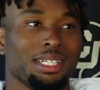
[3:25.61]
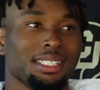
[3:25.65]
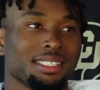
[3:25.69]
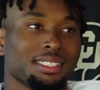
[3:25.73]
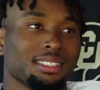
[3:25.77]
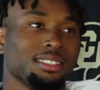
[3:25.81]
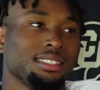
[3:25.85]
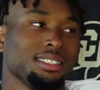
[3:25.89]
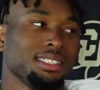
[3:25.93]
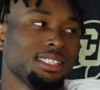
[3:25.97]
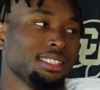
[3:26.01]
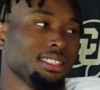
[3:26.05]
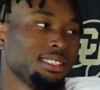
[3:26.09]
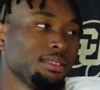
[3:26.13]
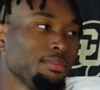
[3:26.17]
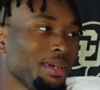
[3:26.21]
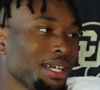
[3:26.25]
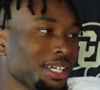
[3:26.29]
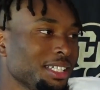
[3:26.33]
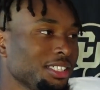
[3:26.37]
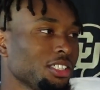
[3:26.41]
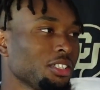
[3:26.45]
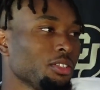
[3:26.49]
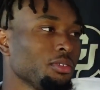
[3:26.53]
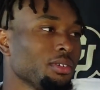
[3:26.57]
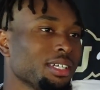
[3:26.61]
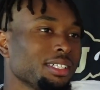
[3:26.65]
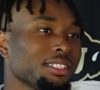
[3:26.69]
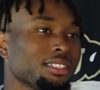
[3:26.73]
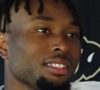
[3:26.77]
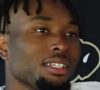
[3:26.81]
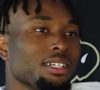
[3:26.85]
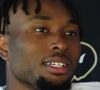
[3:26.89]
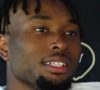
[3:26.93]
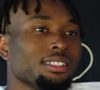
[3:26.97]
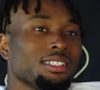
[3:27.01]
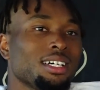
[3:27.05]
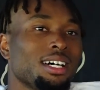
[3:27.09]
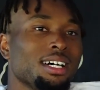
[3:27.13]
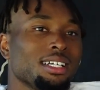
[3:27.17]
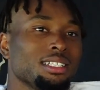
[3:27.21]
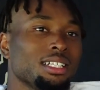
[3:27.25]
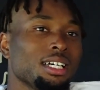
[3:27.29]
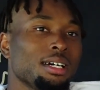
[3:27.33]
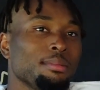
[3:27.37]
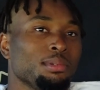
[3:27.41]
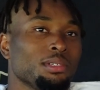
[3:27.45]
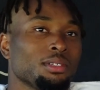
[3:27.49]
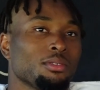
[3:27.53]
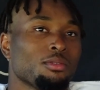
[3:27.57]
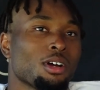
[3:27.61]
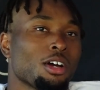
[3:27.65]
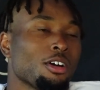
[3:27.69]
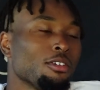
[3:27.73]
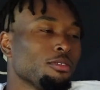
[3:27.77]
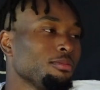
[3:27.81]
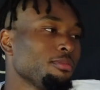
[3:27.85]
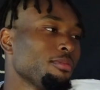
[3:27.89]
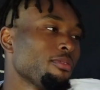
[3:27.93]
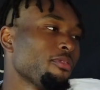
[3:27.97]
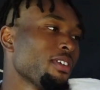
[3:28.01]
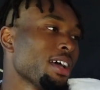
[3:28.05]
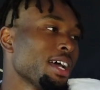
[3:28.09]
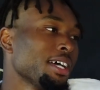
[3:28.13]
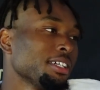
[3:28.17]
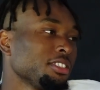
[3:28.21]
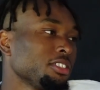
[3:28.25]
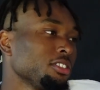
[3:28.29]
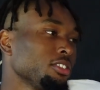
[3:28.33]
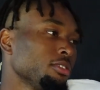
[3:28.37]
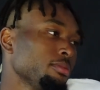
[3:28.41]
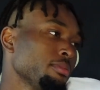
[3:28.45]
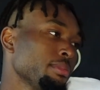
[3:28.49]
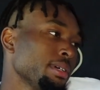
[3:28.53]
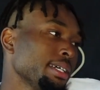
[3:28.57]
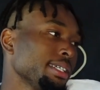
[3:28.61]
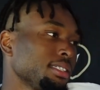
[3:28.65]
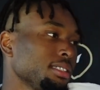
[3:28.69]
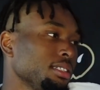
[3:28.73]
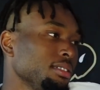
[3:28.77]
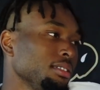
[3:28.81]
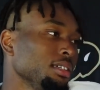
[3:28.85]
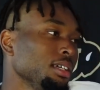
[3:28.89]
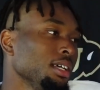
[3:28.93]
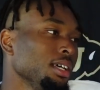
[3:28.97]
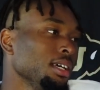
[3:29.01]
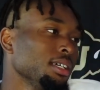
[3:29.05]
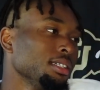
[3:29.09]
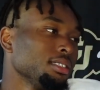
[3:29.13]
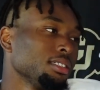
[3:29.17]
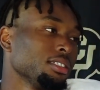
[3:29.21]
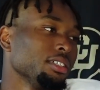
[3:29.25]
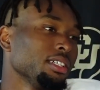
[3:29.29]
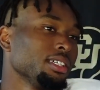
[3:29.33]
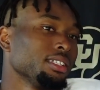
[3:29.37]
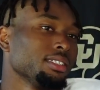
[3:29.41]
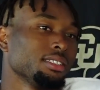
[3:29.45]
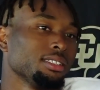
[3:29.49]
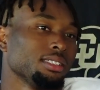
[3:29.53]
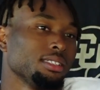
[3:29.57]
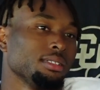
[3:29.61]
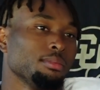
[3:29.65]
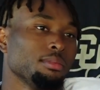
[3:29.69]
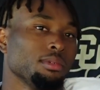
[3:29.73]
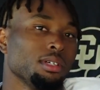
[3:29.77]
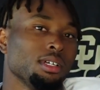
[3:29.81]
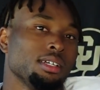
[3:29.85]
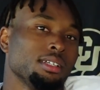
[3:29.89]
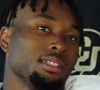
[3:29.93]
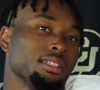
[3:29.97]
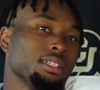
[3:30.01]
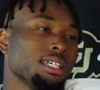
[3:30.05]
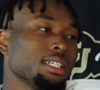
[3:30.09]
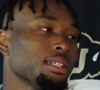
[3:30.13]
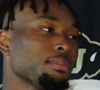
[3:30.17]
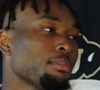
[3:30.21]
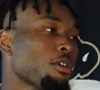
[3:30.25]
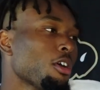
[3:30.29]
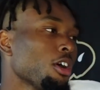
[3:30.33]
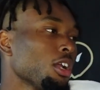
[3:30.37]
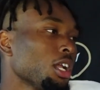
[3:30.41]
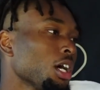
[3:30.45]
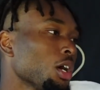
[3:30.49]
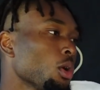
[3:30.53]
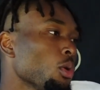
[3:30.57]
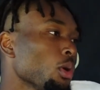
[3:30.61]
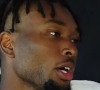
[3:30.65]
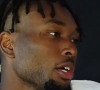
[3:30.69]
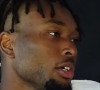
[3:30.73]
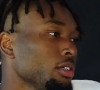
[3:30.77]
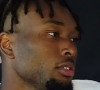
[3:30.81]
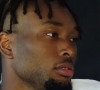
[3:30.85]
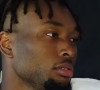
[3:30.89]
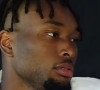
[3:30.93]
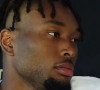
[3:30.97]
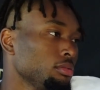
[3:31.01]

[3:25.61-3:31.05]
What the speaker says: Basically just making sure we get to our depth in the route faster, basically, so you can just get the ball out quicker.